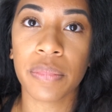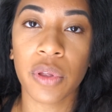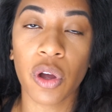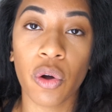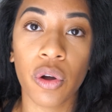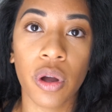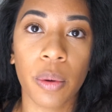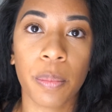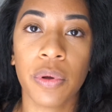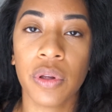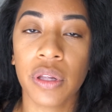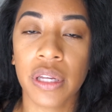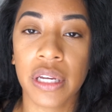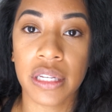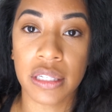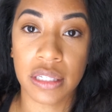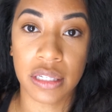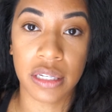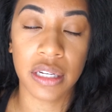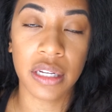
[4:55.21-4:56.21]
oil pulling
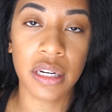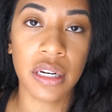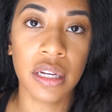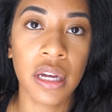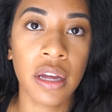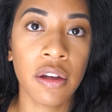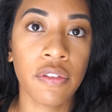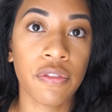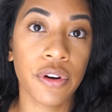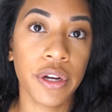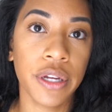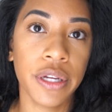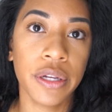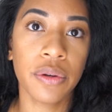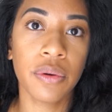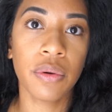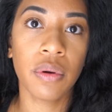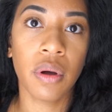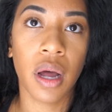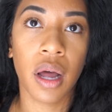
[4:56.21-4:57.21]
is good for
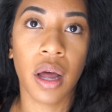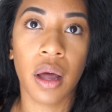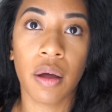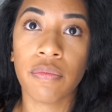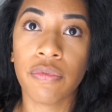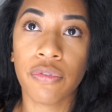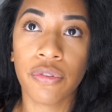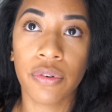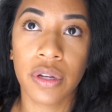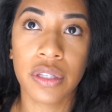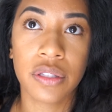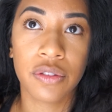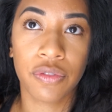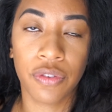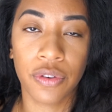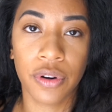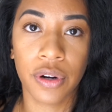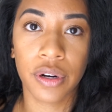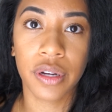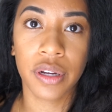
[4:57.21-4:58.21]
you. It's
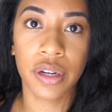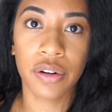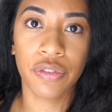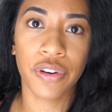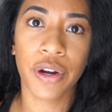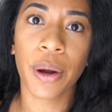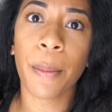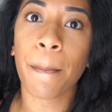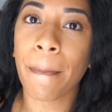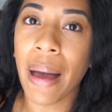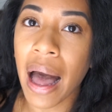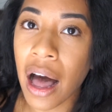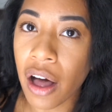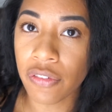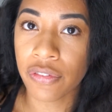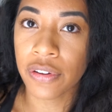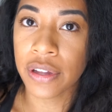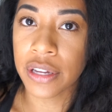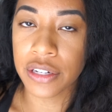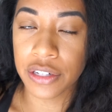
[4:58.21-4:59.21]
good for your
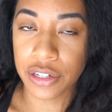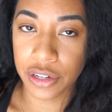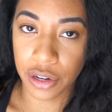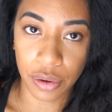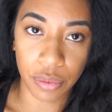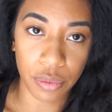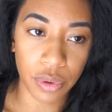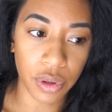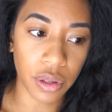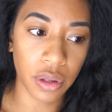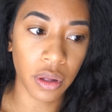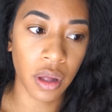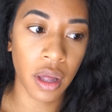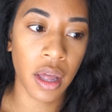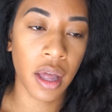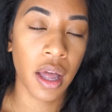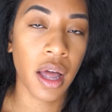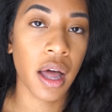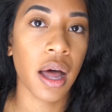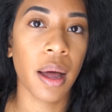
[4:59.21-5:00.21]
mouth in general.
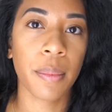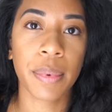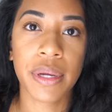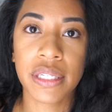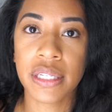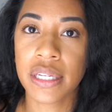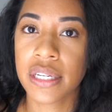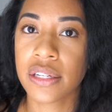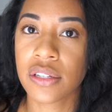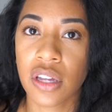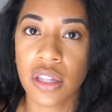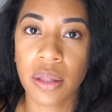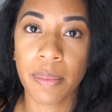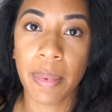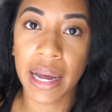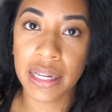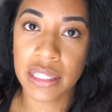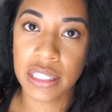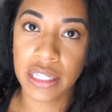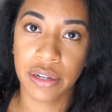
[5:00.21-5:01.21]
because it kills all the
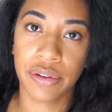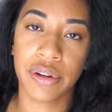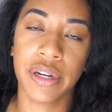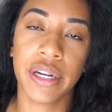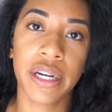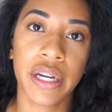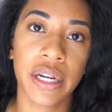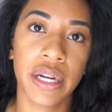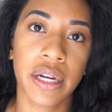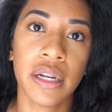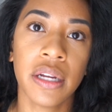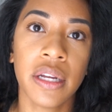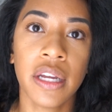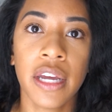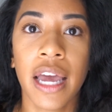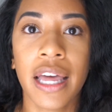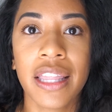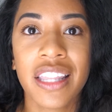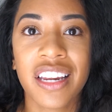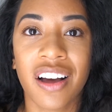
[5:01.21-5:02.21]
bacteria
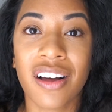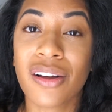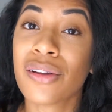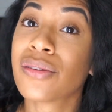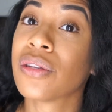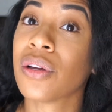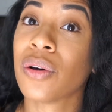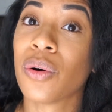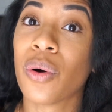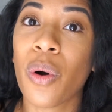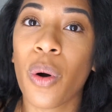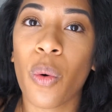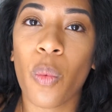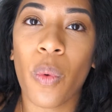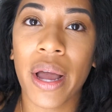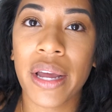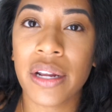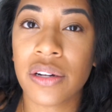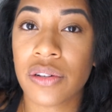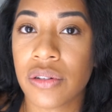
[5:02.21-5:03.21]
and then also
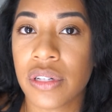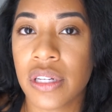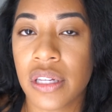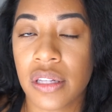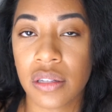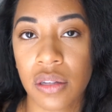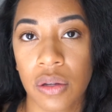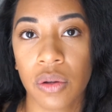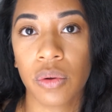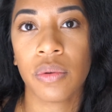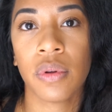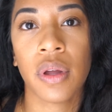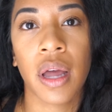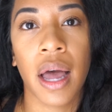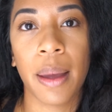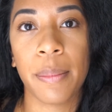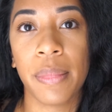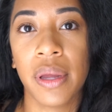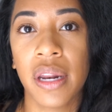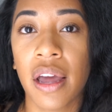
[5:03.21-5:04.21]
whitens your teeth. So,
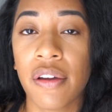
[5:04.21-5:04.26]
I mean,